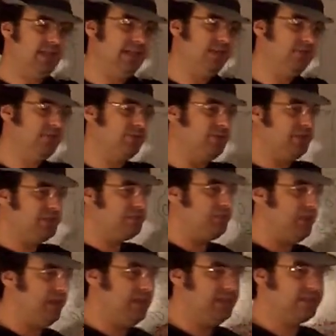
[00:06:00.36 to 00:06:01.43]
in free
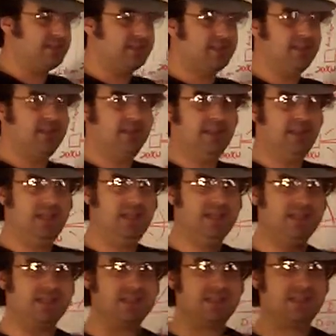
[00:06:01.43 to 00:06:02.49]
space
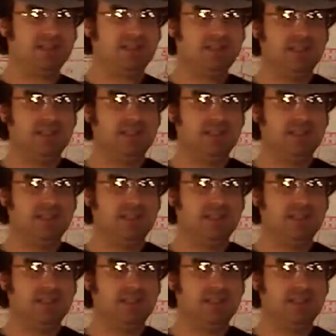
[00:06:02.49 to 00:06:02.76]
is